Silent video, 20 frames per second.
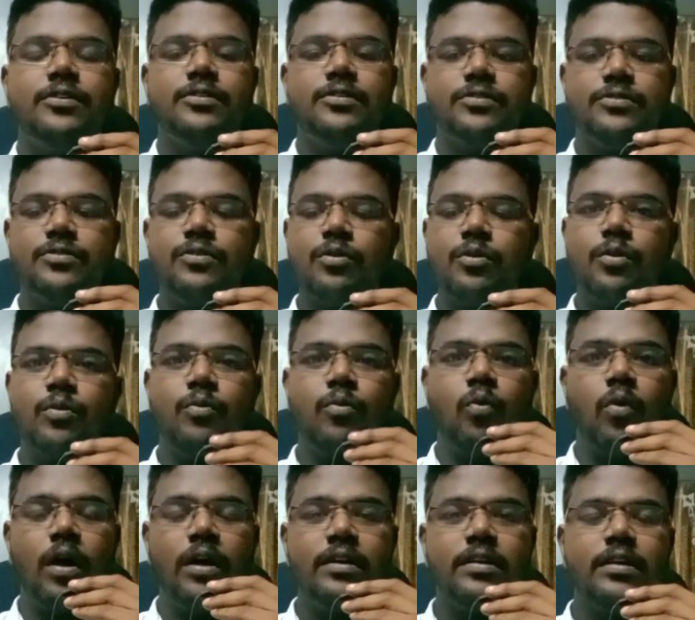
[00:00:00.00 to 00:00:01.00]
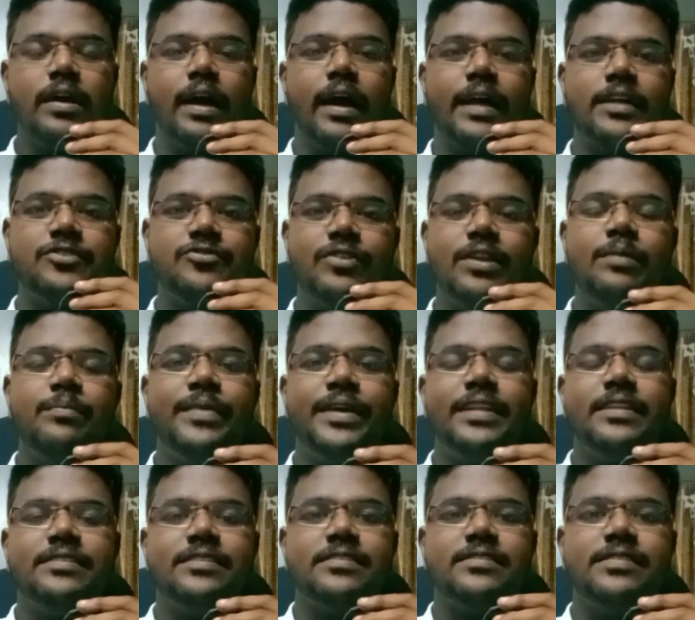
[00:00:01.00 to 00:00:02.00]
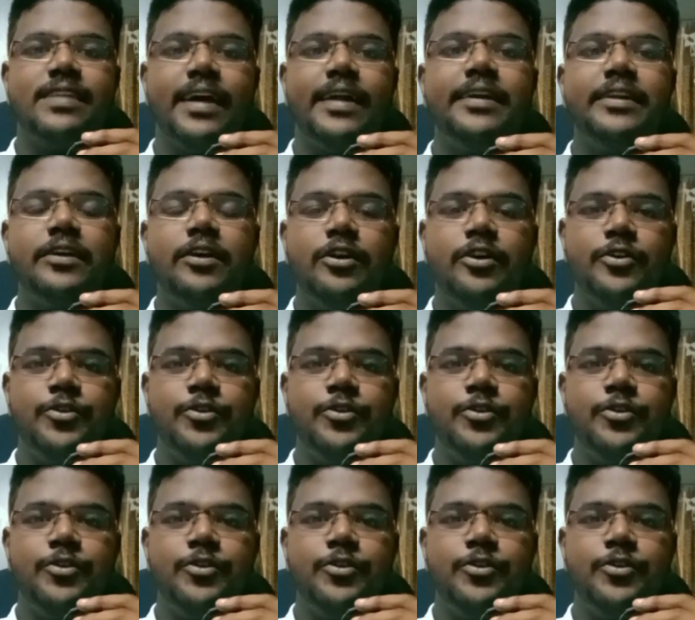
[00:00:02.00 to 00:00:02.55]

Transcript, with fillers: So what actually means is that